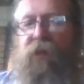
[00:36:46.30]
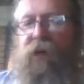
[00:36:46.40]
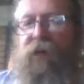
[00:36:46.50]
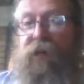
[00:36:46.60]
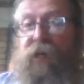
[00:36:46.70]

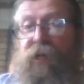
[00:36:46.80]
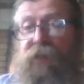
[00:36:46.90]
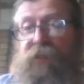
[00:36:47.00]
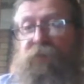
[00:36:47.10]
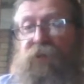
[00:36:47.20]
are
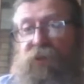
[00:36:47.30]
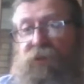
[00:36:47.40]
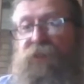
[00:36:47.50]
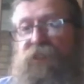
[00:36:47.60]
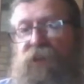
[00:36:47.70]
some sort
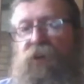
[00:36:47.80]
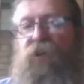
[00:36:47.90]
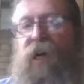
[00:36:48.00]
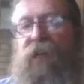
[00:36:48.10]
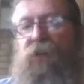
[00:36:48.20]
of
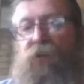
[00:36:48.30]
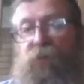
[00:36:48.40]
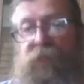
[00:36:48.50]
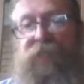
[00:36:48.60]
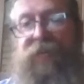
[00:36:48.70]
sonar
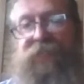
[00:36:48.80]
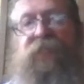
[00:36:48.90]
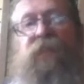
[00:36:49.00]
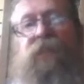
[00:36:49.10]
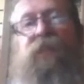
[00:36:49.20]

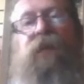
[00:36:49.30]
luminescent